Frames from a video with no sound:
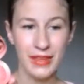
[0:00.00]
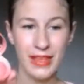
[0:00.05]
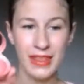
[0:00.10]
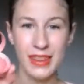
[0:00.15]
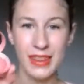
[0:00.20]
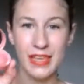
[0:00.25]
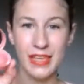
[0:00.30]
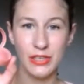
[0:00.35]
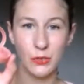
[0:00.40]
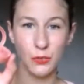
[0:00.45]

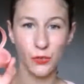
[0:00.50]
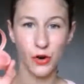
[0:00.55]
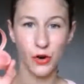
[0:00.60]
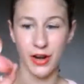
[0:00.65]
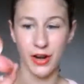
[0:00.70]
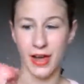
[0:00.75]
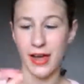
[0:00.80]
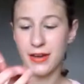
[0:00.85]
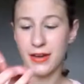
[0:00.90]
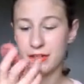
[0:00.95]
this
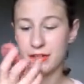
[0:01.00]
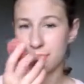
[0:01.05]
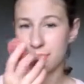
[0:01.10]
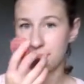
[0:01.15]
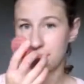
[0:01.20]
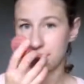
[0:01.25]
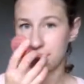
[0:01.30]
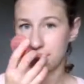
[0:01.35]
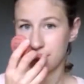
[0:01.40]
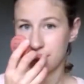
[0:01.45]
product
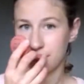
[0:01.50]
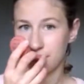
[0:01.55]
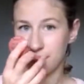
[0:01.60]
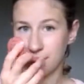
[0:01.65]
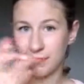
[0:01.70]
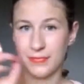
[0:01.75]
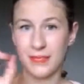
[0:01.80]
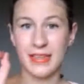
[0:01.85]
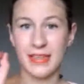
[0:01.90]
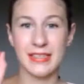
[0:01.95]

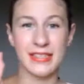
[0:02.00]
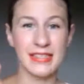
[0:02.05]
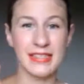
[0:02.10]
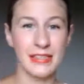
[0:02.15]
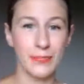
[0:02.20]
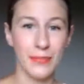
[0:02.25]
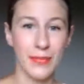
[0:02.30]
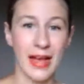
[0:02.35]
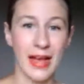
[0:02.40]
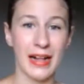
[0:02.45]

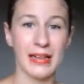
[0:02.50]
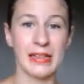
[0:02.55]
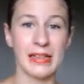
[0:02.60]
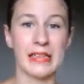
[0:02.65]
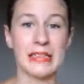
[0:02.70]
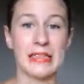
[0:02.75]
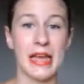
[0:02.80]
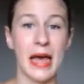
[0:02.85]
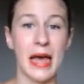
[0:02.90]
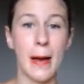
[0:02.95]

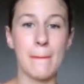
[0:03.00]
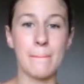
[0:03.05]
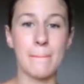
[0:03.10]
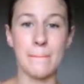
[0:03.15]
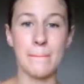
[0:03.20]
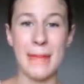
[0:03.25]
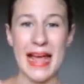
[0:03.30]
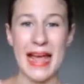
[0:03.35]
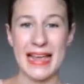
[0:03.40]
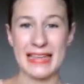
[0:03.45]
smells
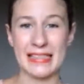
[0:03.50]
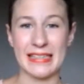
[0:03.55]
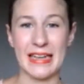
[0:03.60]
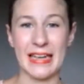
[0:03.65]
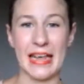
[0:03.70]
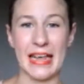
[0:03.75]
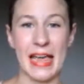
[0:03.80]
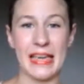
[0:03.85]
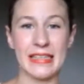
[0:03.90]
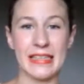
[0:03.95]

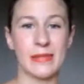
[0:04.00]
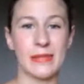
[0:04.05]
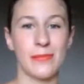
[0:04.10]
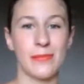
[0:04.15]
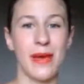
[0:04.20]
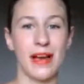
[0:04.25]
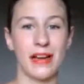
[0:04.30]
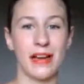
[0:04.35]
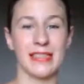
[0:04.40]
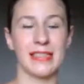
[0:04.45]
amazing. It
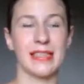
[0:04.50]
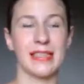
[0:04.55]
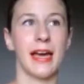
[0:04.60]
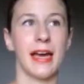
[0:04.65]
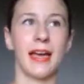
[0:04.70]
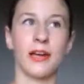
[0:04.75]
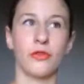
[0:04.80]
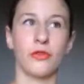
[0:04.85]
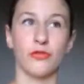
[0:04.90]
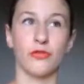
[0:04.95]
smells
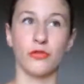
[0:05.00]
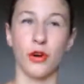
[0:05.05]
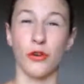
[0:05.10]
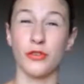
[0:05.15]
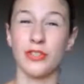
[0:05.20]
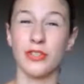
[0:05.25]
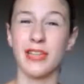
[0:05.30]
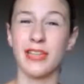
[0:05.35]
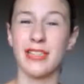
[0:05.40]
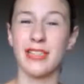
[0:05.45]
like
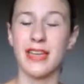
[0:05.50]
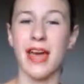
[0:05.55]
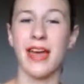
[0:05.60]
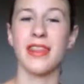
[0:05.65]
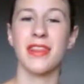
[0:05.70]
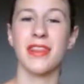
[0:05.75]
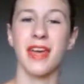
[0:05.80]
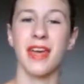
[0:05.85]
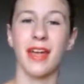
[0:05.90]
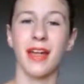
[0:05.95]
roses I
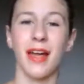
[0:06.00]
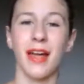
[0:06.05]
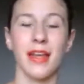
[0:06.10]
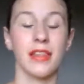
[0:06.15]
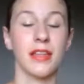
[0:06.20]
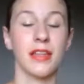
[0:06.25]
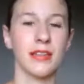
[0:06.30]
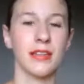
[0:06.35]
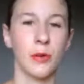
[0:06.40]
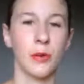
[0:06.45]
think. I
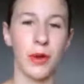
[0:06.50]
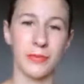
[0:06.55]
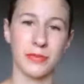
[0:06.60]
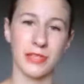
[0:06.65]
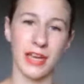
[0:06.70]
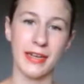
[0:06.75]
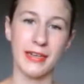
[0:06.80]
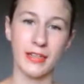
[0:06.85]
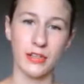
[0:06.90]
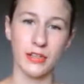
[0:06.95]
think the
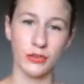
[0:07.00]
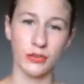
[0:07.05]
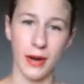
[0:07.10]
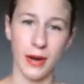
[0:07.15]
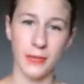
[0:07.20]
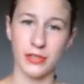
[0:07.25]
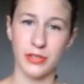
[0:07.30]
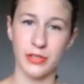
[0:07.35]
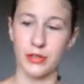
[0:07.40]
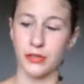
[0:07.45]
website
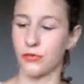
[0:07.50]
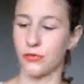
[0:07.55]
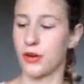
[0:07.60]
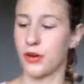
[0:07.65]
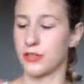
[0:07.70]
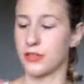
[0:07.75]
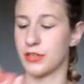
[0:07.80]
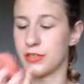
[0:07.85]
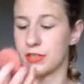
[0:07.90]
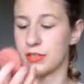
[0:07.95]
describes it as
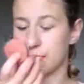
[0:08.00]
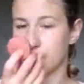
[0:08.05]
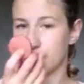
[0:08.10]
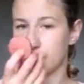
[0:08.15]
roses